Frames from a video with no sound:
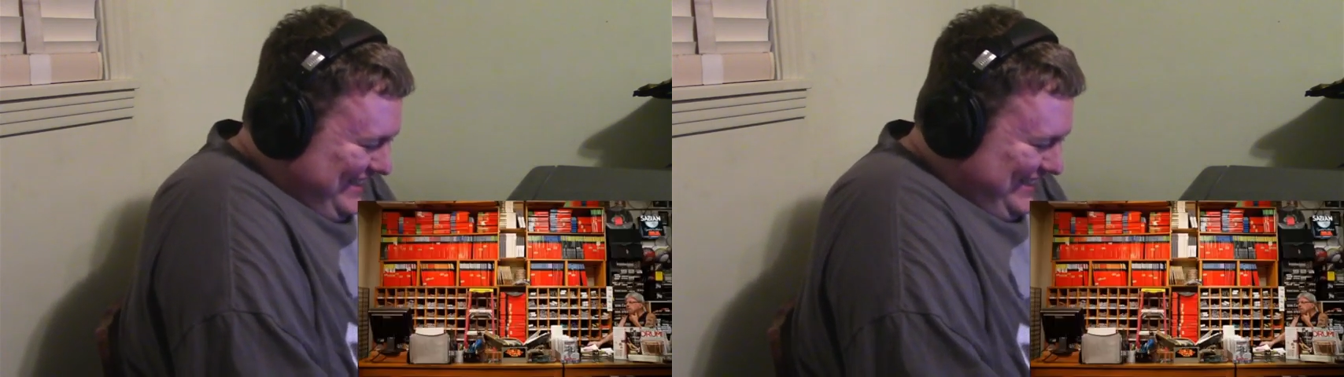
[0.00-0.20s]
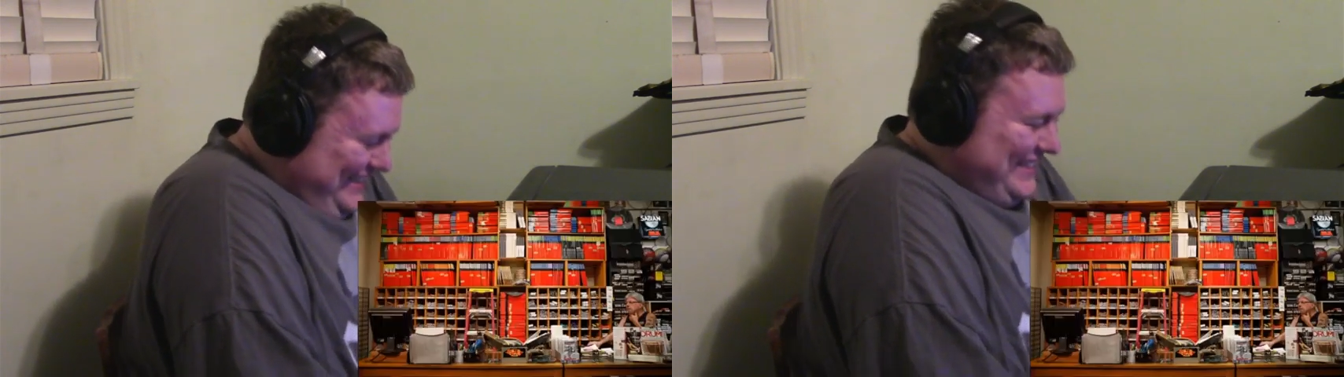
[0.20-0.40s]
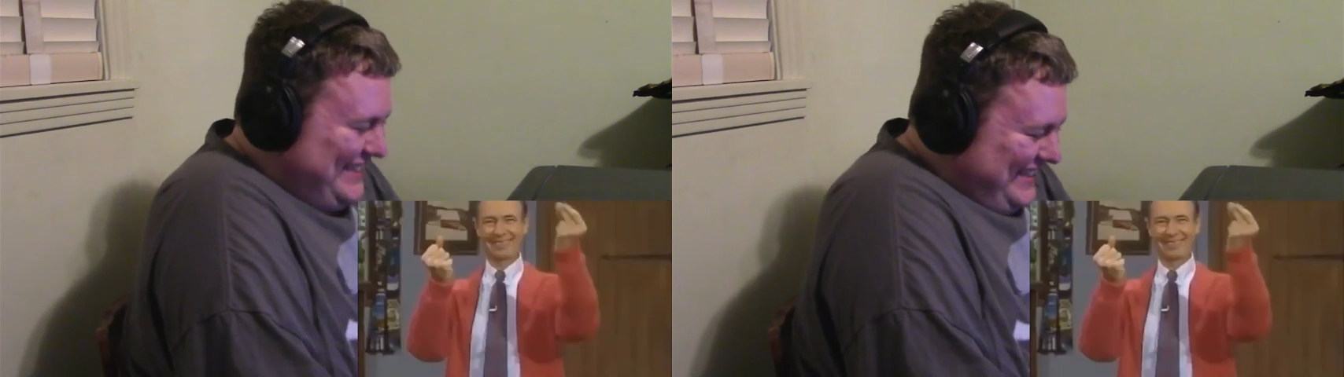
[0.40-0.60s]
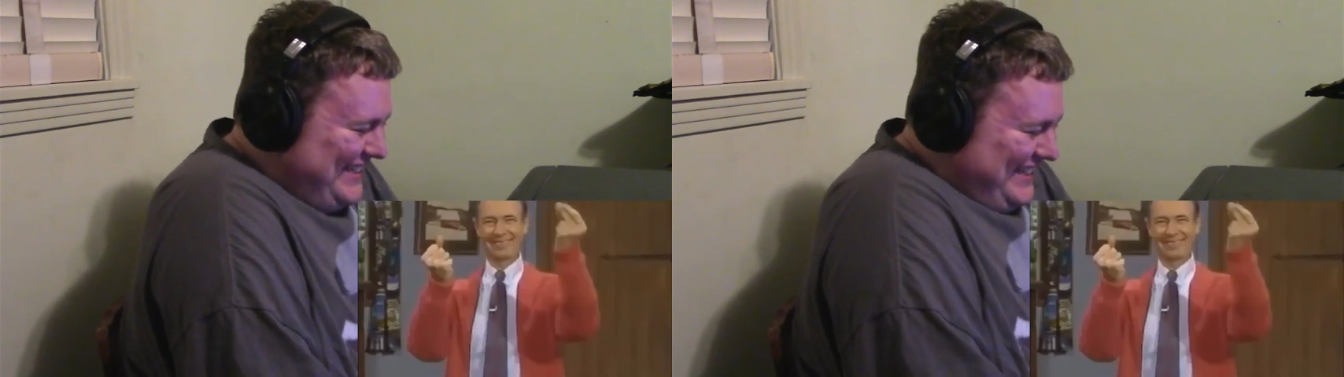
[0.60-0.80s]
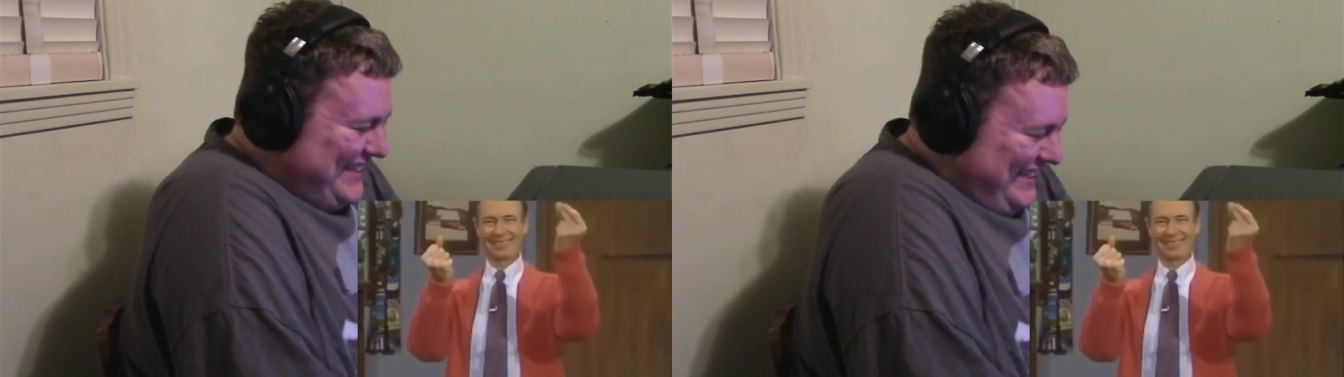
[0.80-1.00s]
Oh, that's
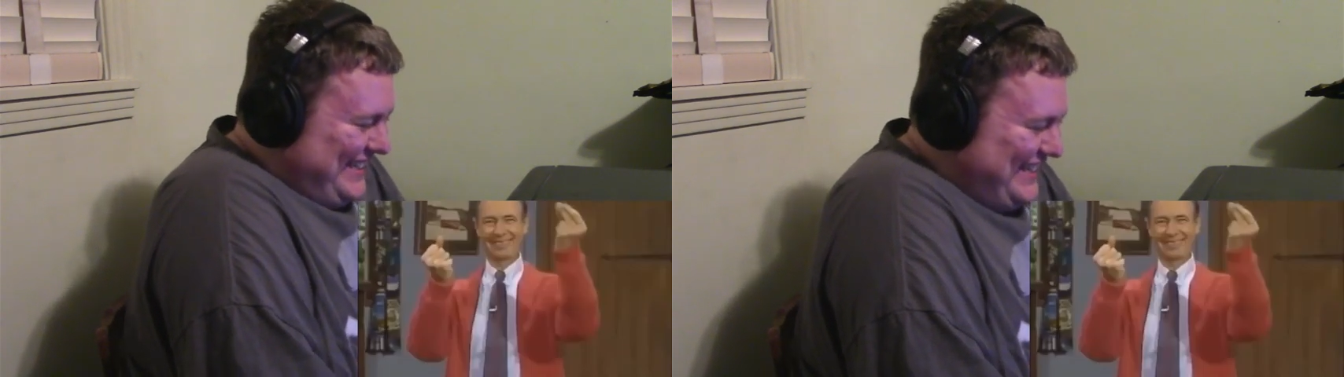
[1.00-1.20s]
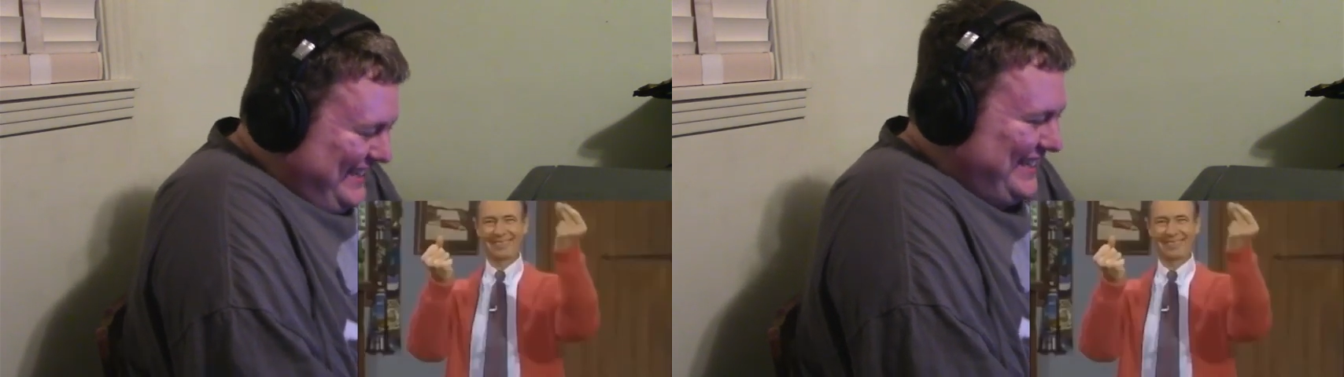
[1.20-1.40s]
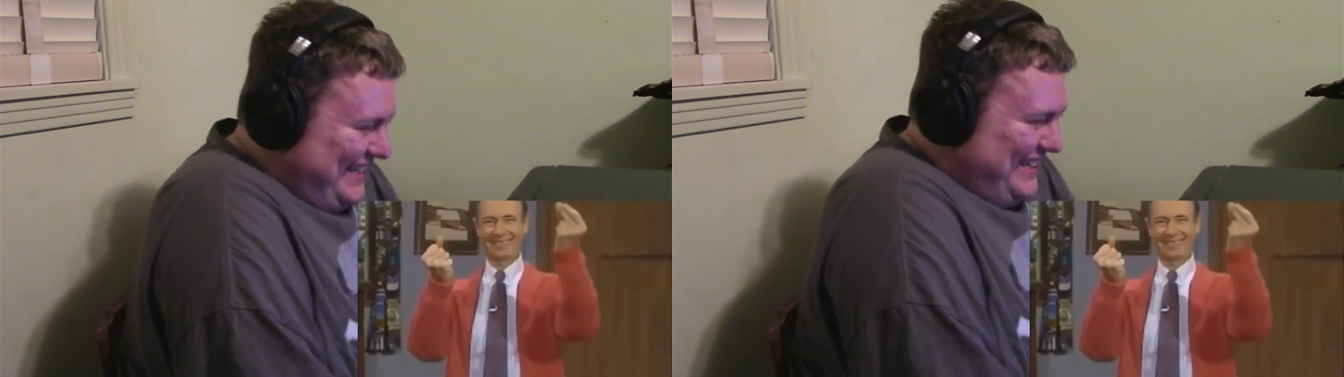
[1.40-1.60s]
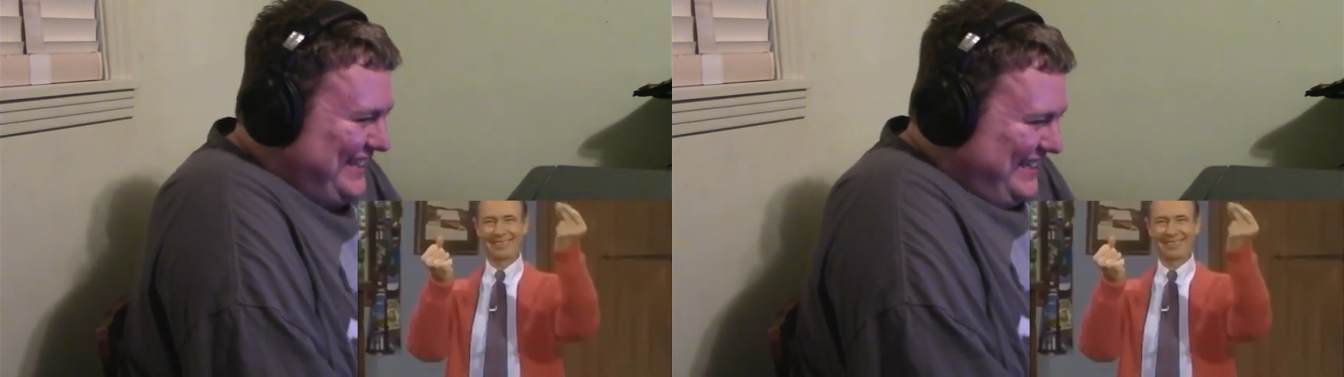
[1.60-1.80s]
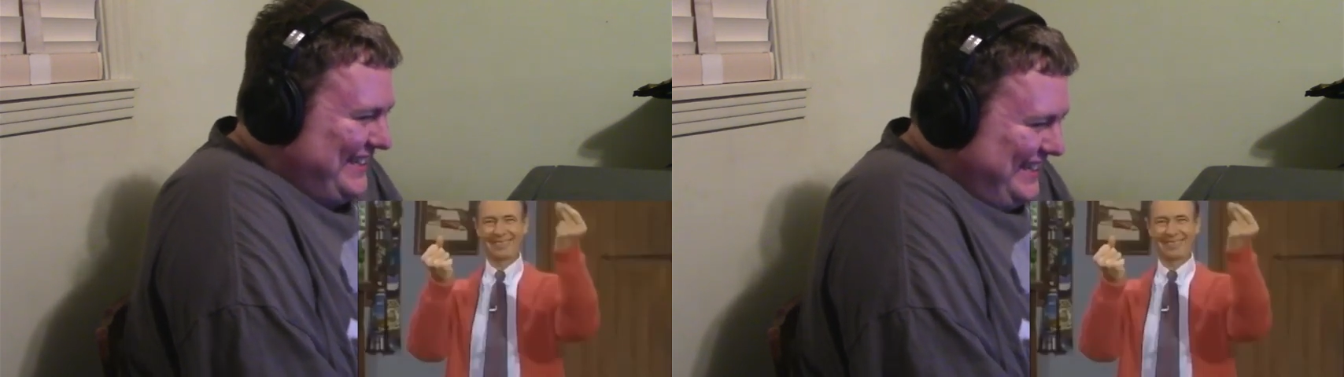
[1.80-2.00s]
good.
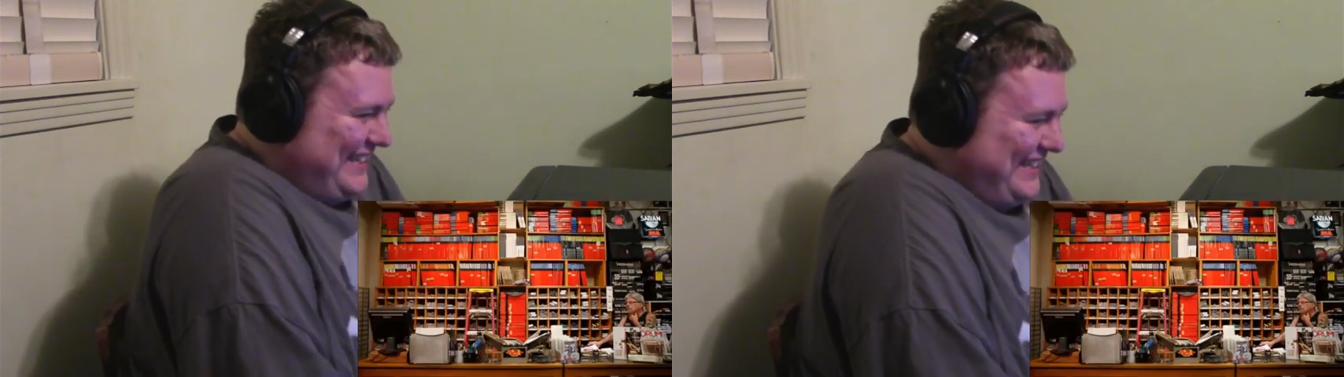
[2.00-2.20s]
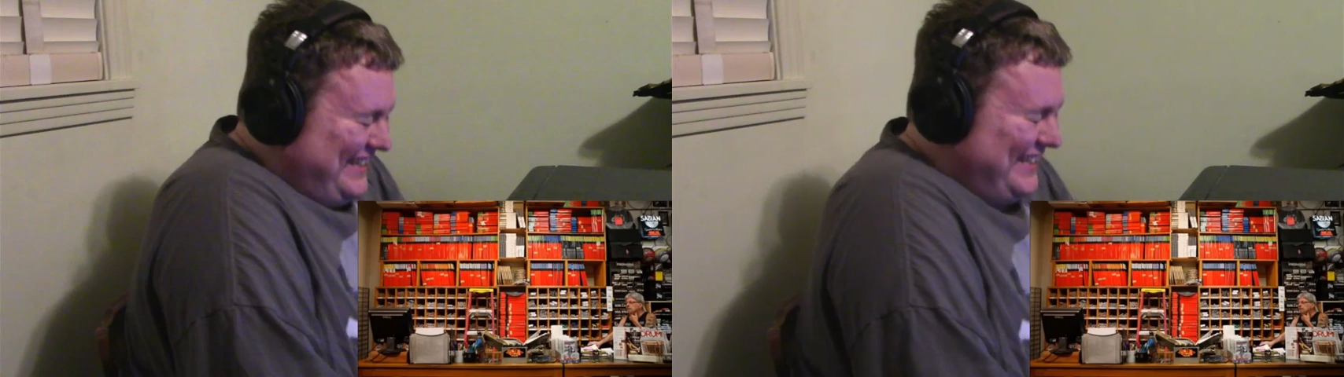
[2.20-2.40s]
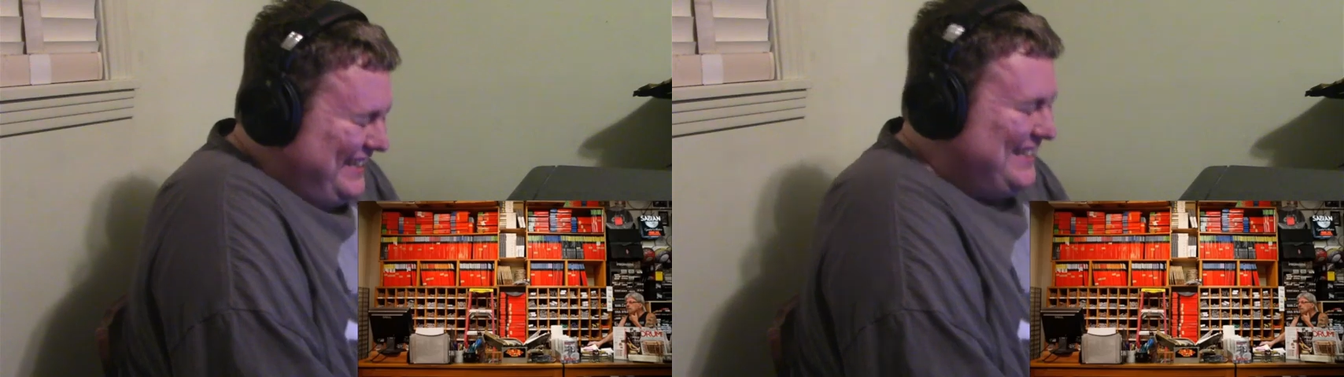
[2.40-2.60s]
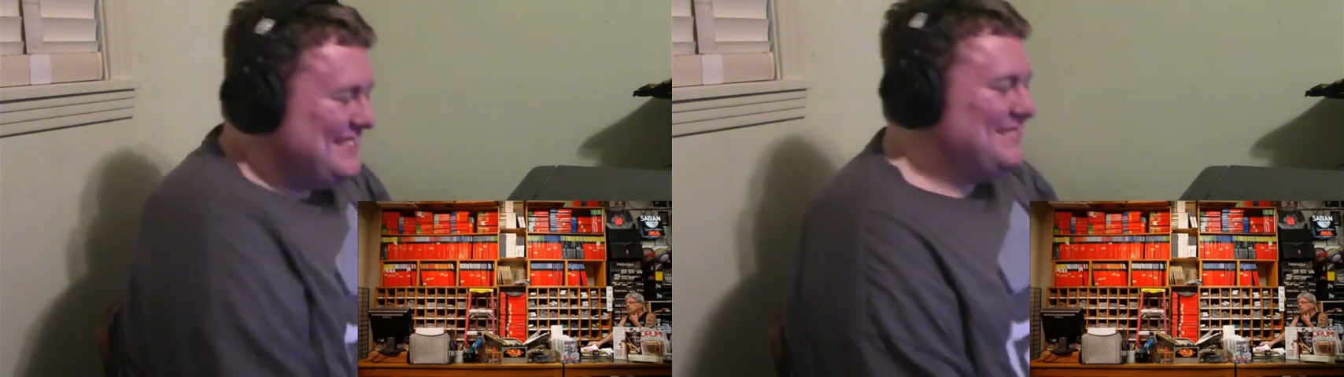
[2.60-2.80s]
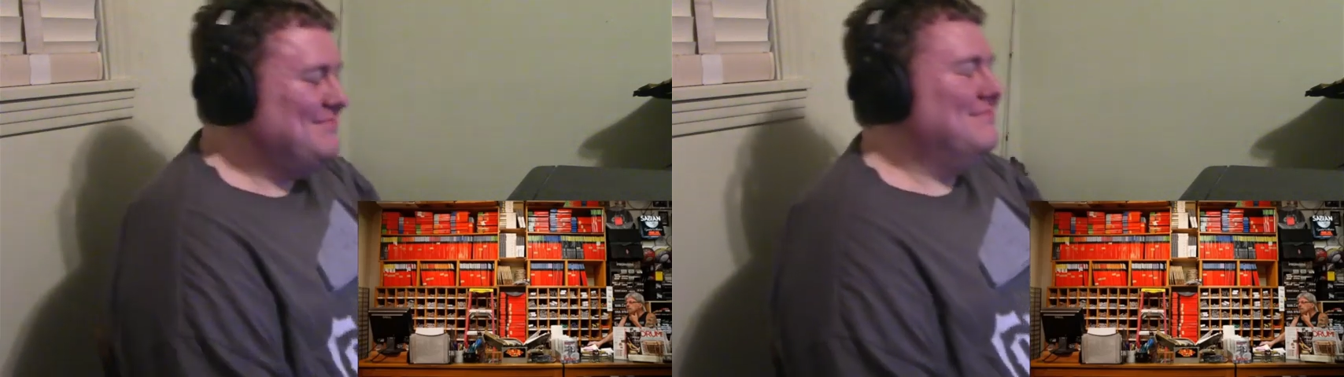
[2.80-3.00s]
How, no, no. How can I
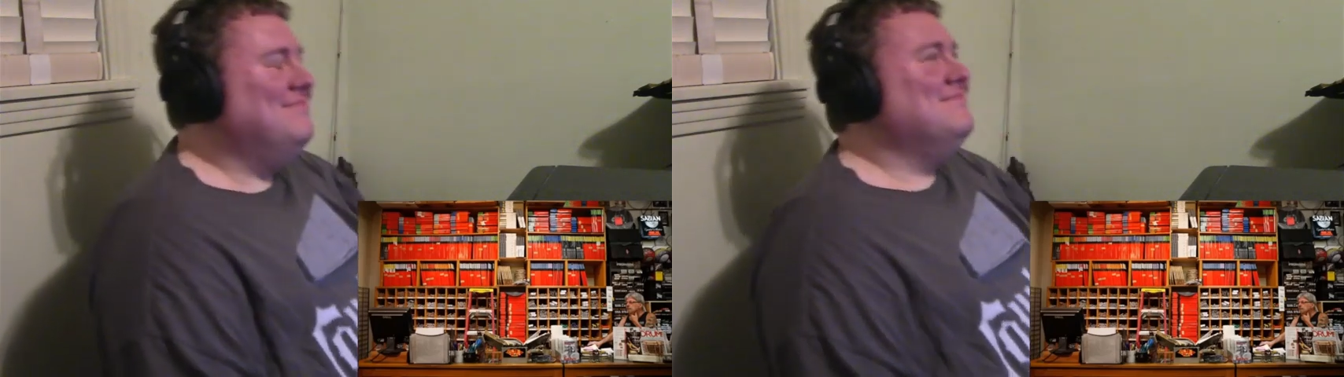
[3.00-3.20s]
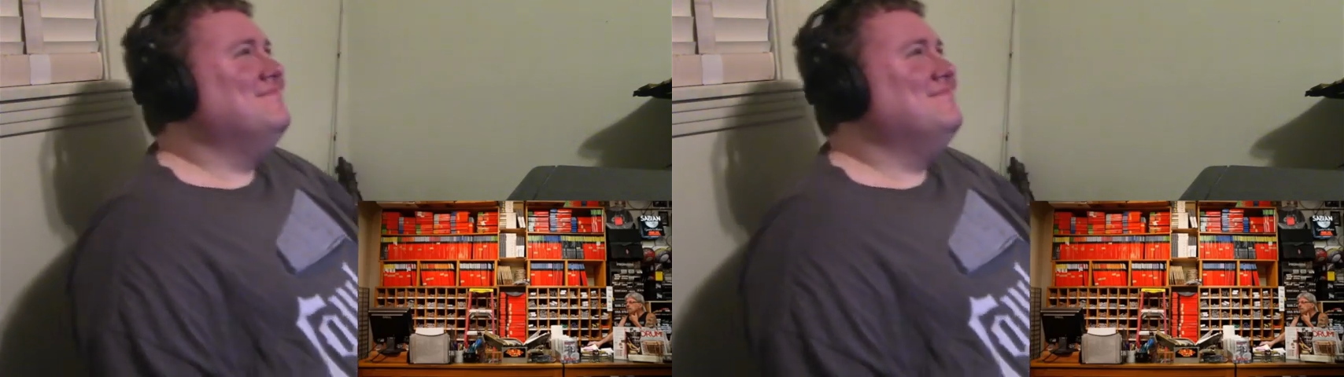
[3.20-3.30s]
help you?